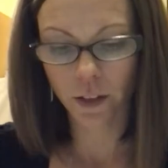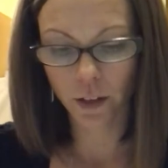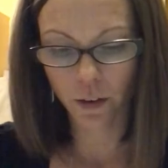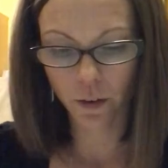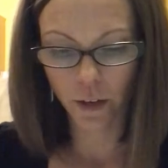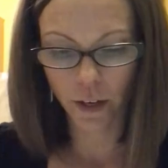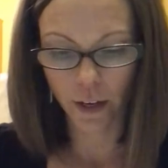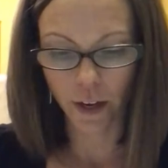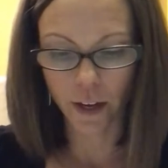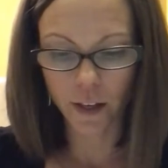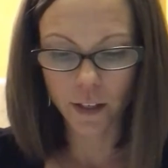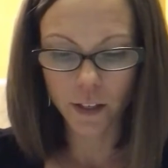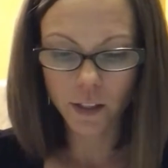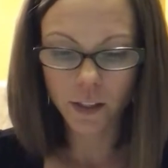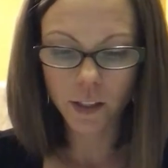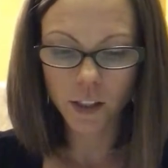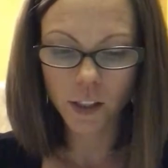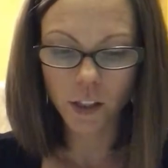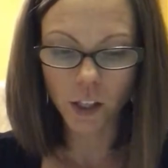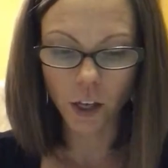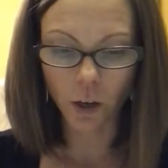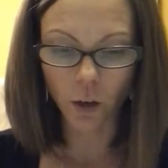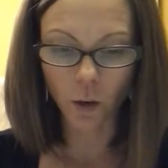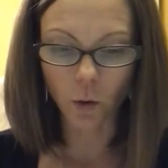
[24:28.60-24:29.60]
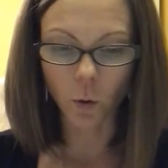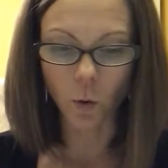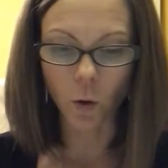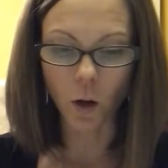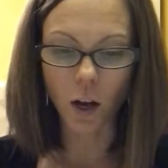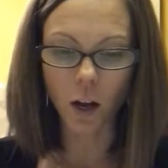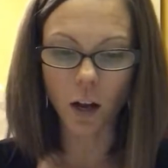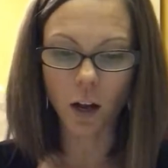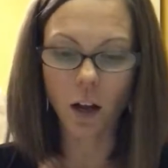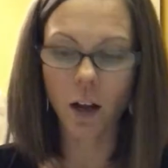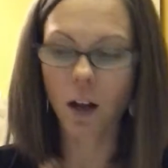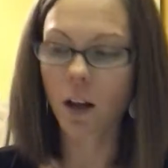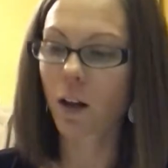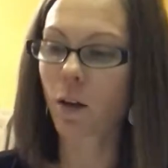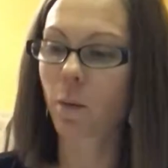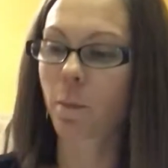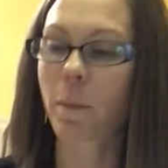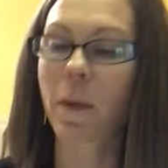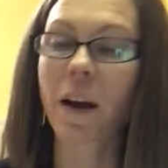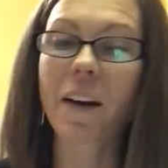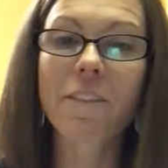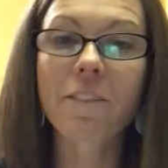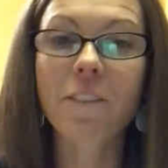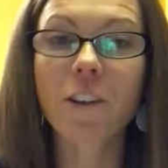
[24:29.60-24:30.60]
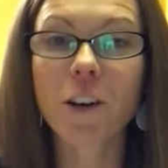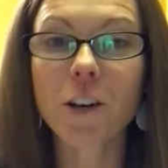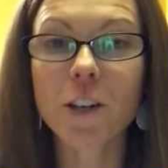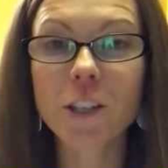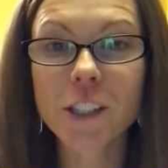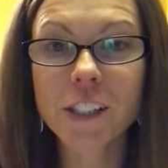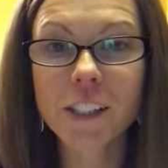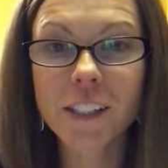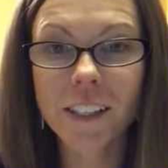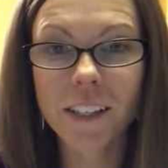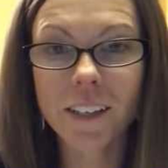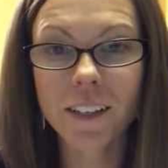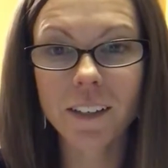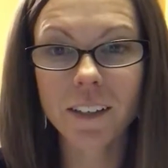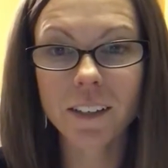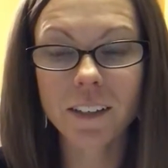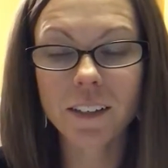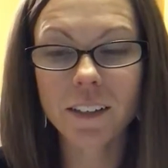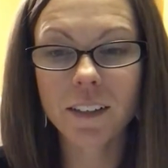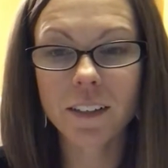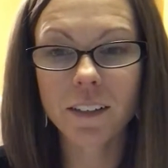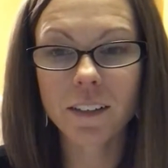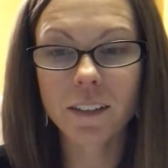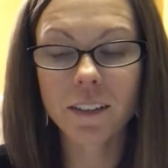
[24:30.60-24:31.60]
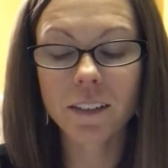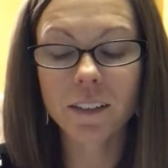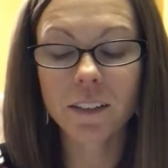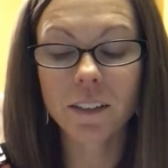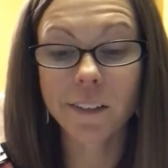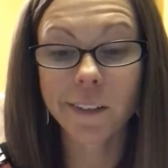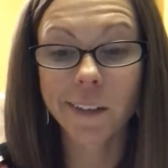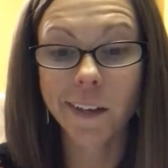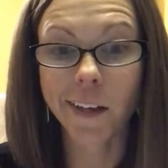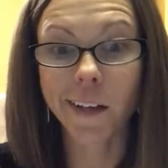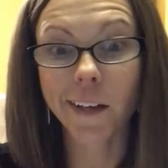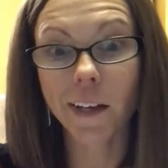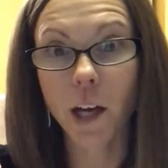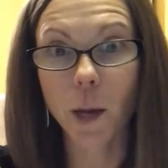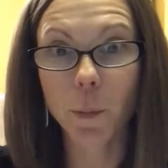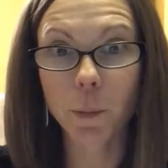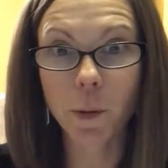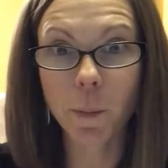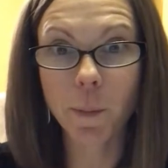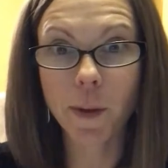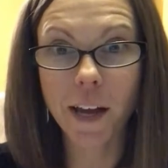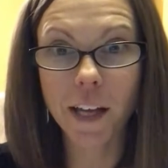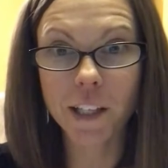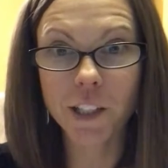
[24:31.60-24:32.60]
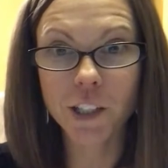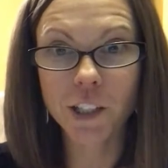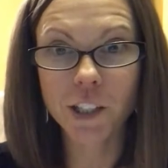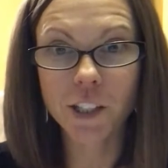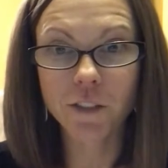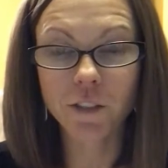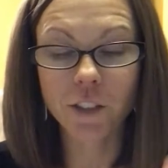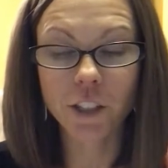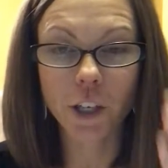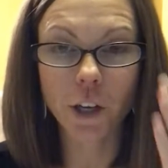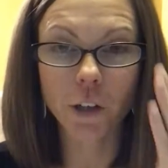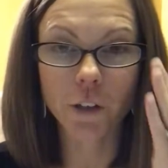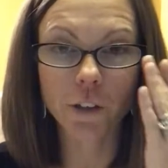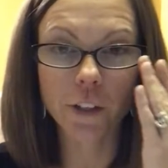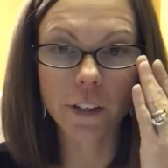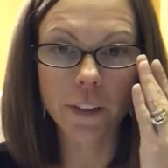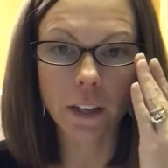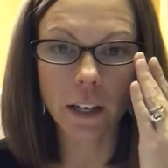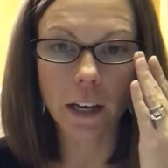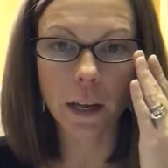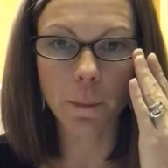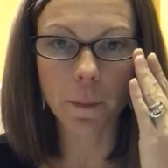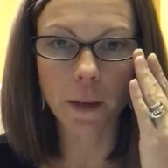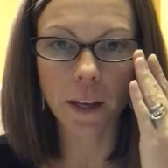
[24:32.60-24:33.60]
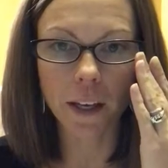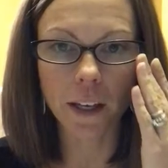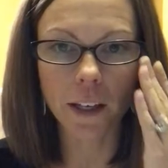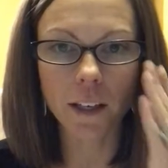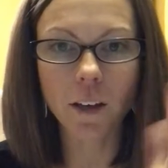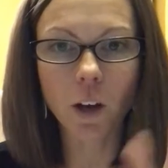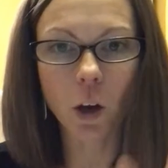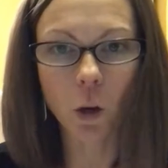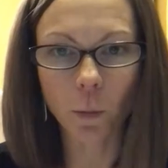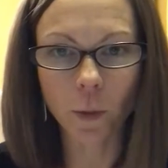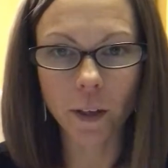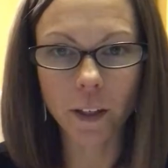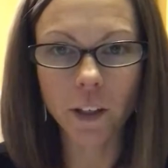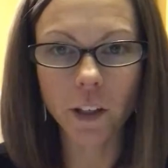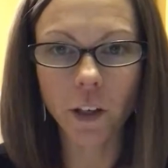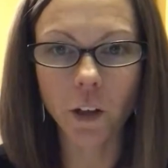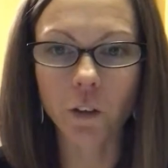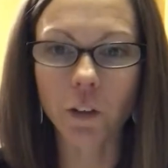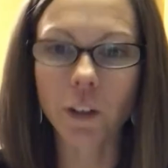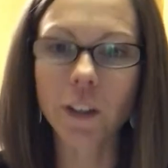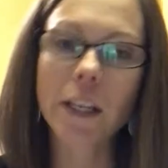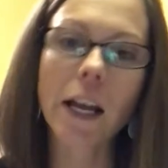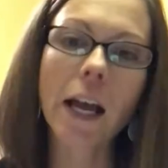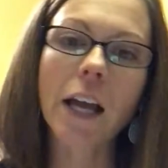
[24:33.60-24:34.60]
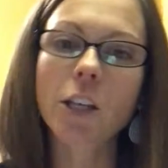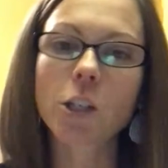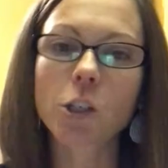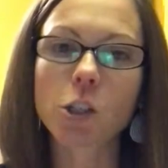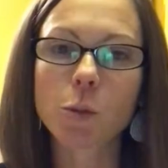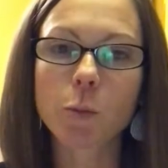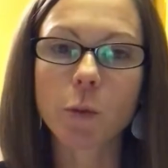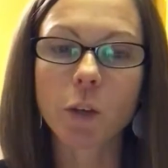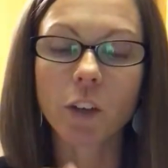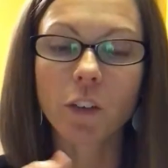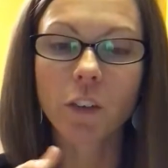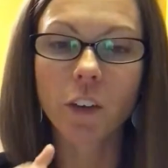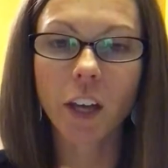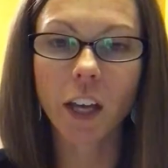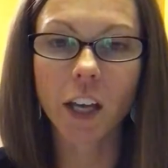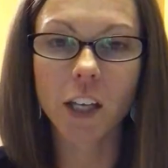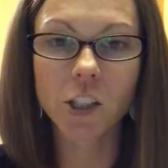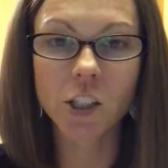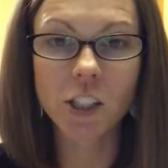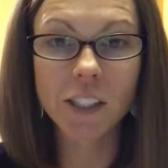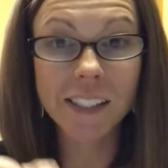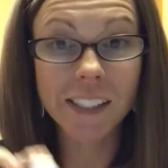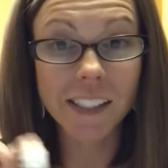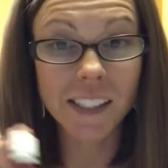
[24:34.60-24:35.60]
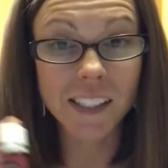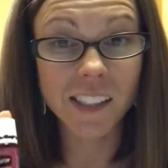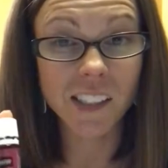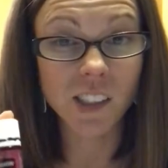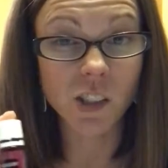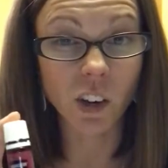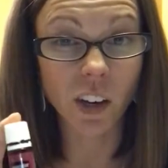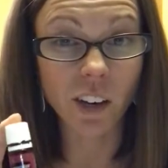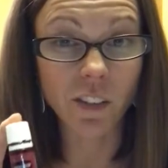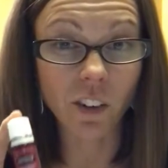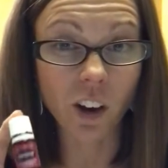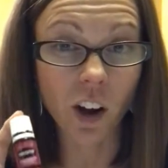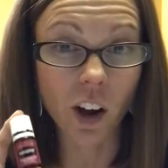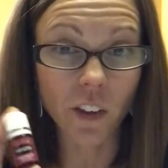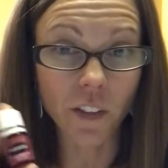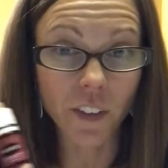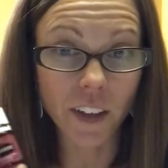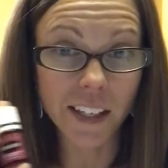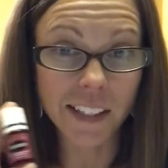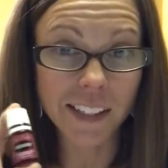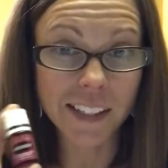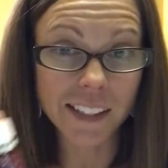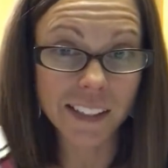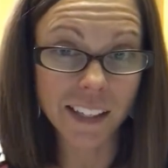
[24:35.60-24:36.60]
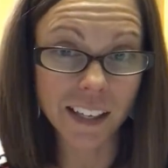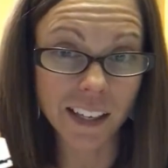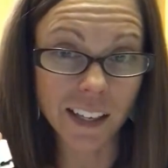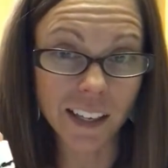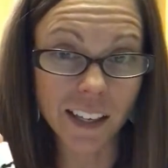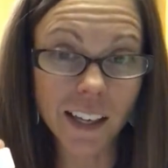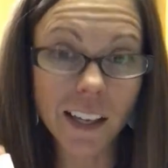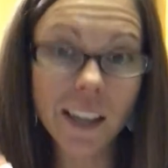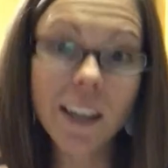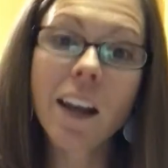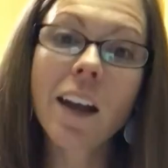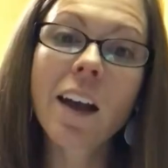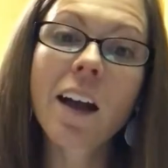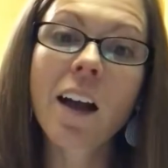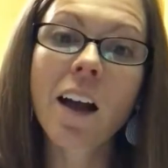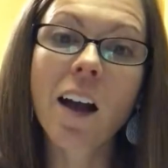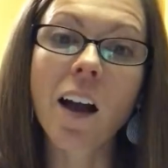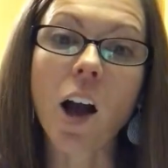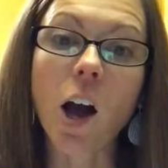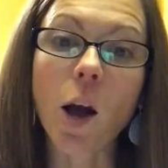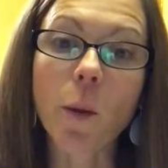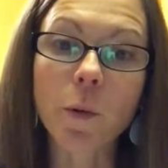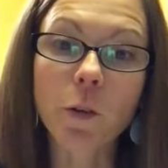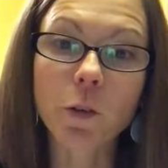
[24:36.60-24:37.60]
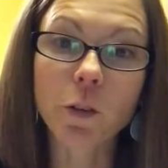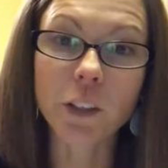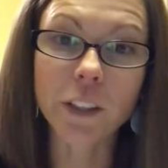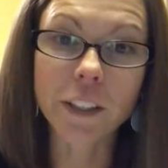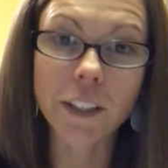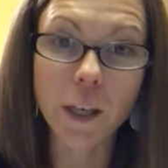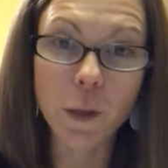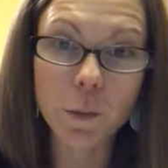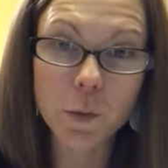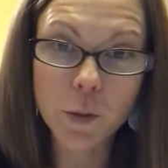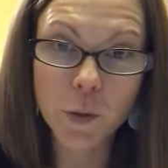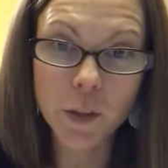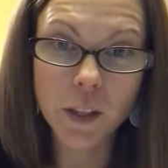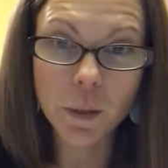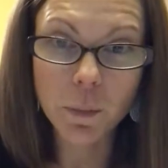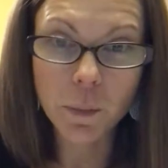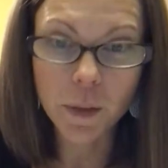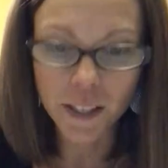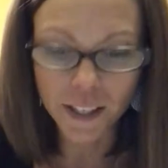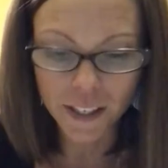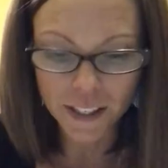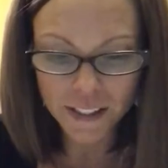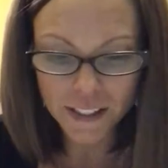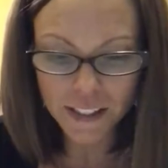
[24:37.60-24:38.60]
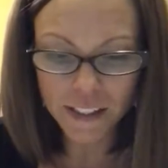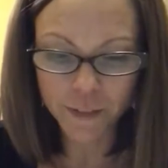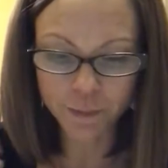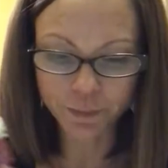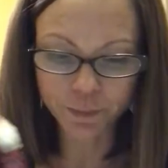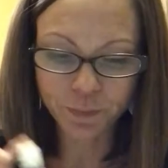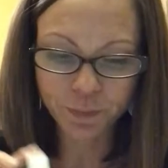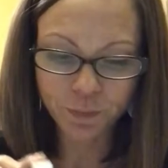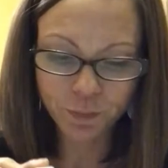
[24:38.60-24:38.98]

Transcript: Okay, so my first couple of batches of deodorant that I made, homemade deodorant, I use Purification since it's great for all things stinky. It really helps with the pits.